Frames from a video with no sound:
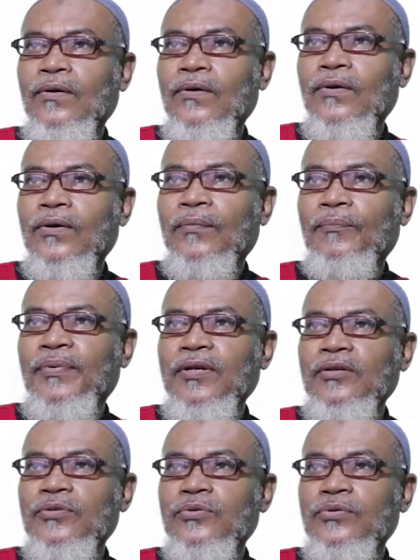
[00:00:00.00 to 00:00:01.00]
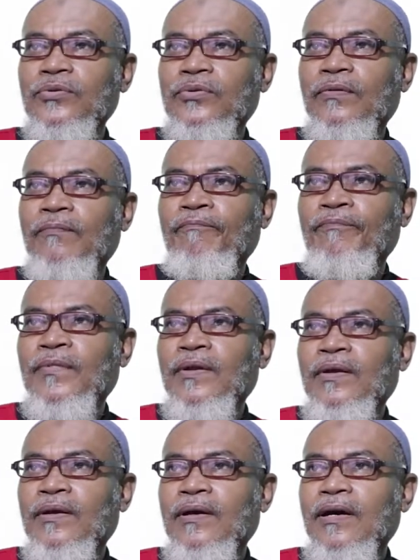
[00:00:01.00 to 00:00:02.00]
called P2,
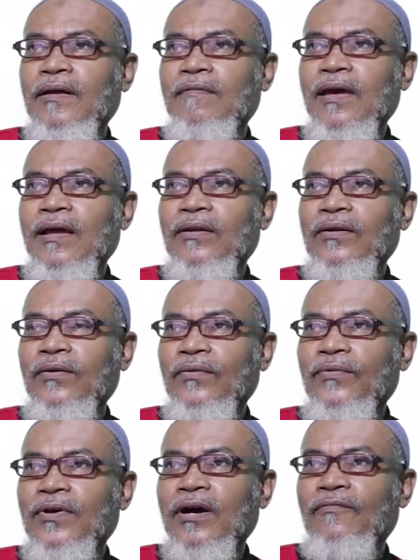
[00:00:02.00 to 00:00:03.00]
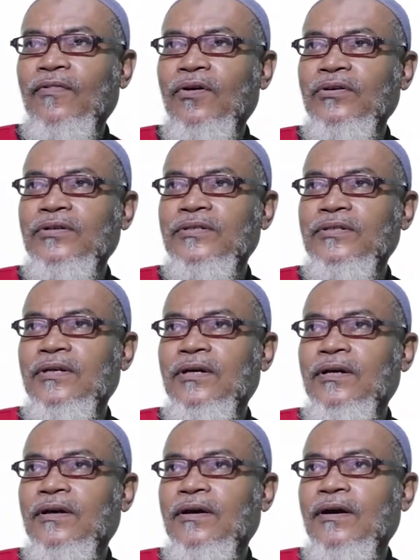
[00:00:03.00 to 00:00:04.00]
and then we have got
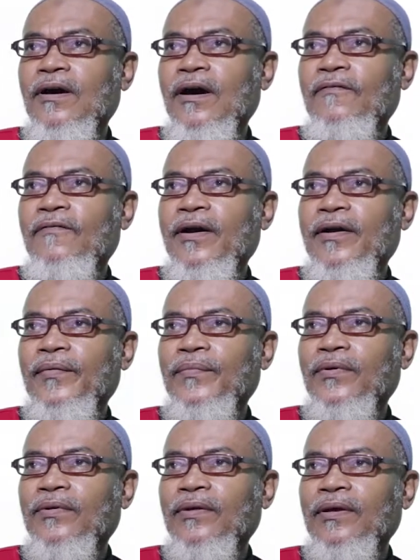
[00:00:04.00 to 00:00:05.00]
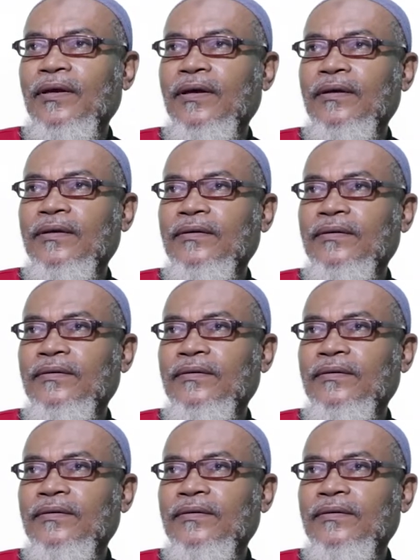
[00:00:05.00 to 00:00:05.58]
a variable here.